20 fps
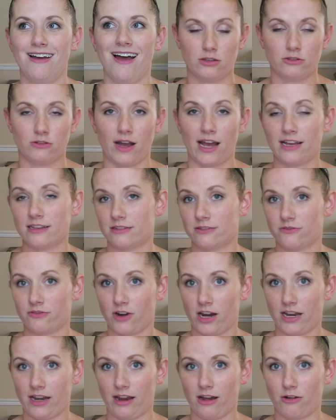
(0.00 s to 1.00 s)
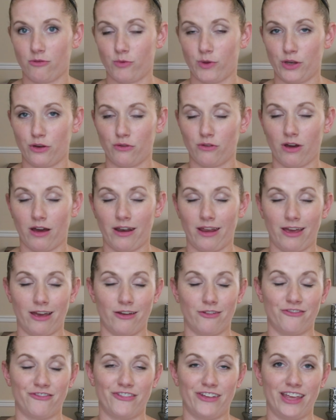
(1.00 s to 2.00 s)
So as of right now, we do not
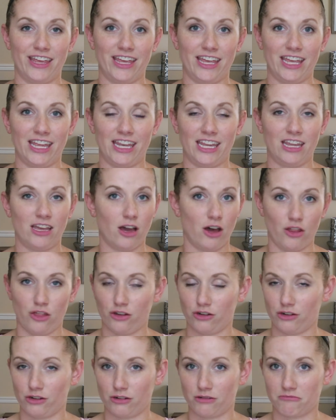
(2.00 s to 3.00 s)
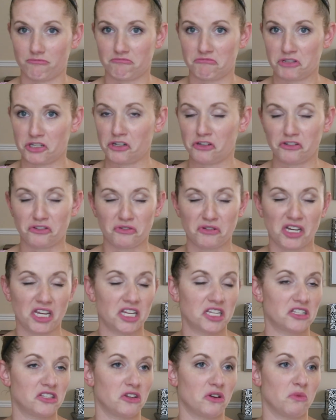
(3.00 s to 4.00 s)
have any other
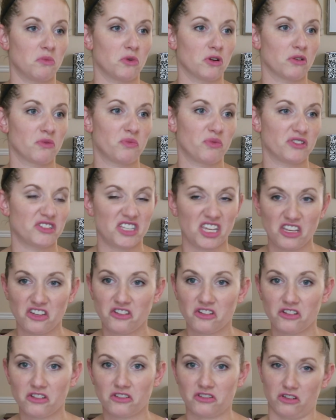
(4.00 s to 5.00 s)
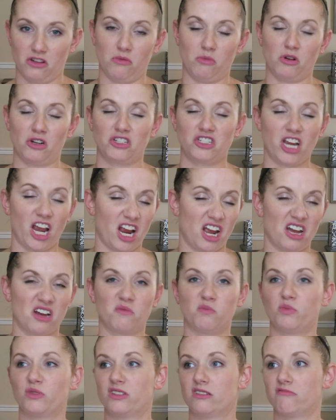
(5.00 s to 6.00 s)
surgeries, no more procedures, no more
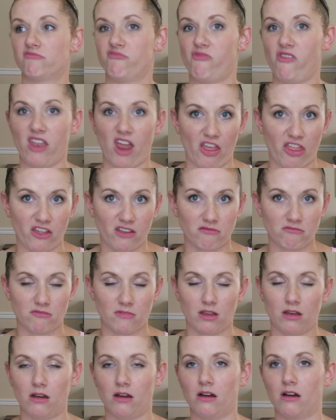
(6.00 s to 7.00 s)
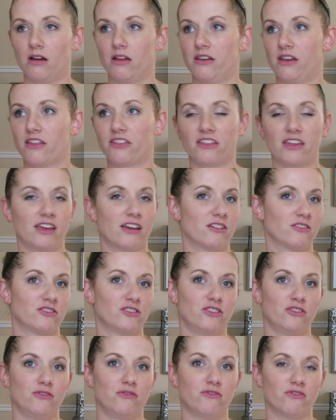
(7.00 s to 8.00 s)
checkups, nothing. Nothing else
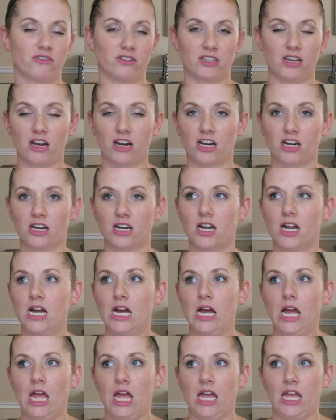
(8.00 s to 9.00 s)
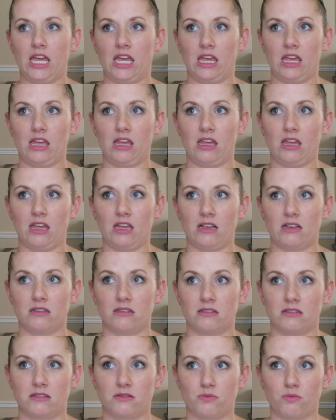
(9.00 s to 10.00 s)
new for Tucker. He
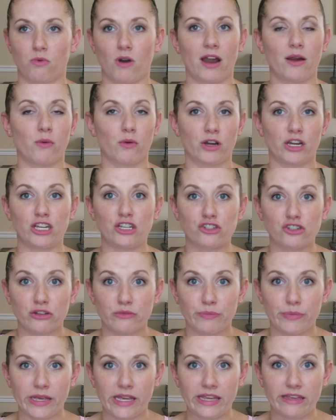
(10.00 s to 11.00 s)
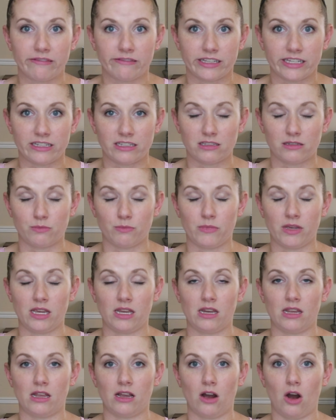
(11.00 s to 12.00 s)
is right where he should be. He's
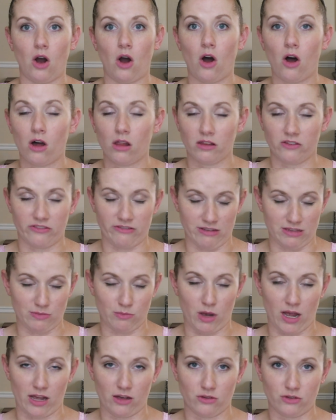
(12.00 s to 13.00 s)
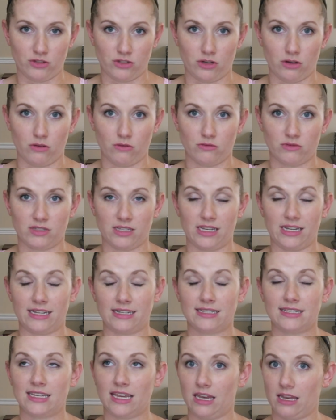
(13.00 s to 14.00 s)
meeting all of his milestones and
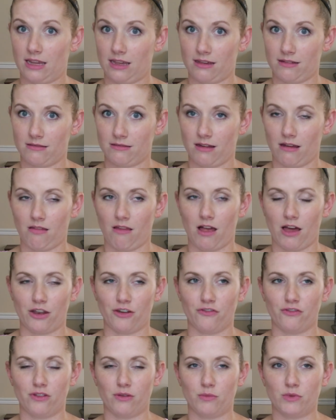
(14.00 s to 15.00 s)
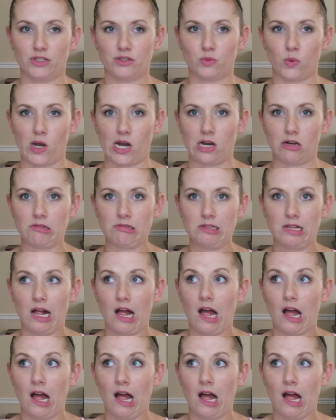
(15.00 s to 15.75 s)
exceeding a lot of them as well.